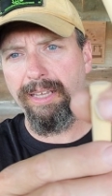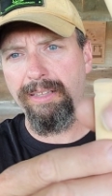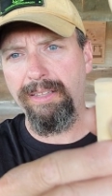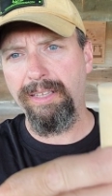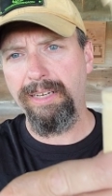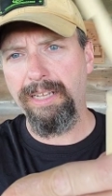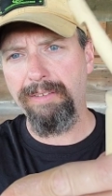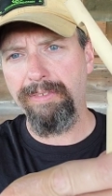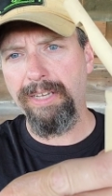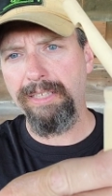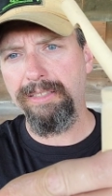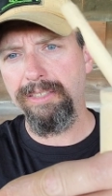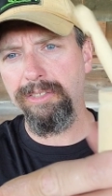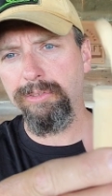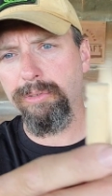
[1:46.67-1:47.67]
And then I've
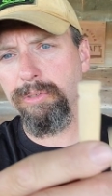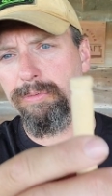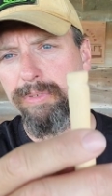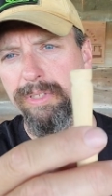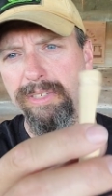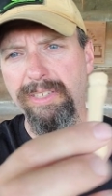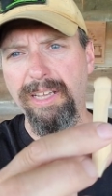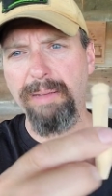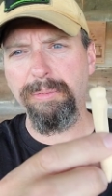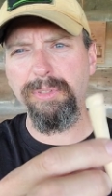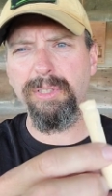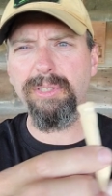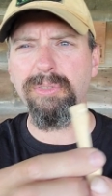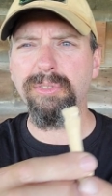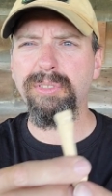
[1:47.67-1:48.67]
got this groove for the top,
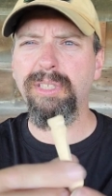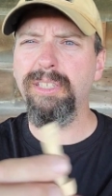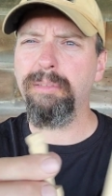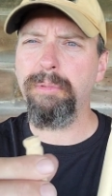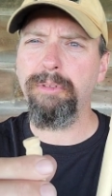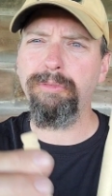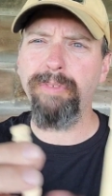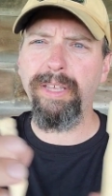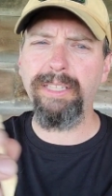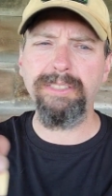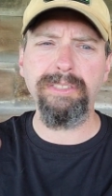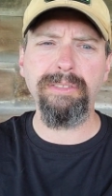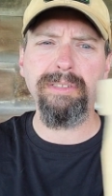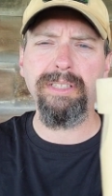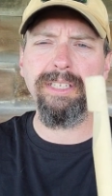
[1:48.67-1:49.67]
so this one's a little bit
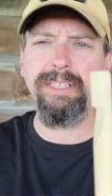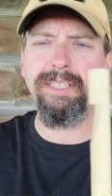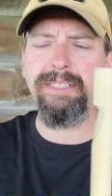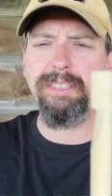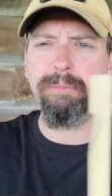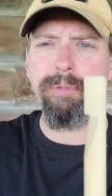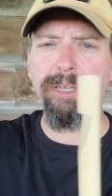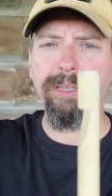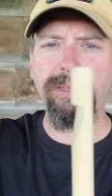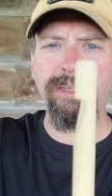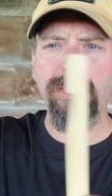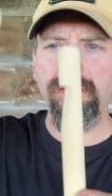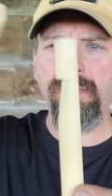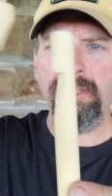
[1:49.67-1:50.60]
fancier than it needs to be.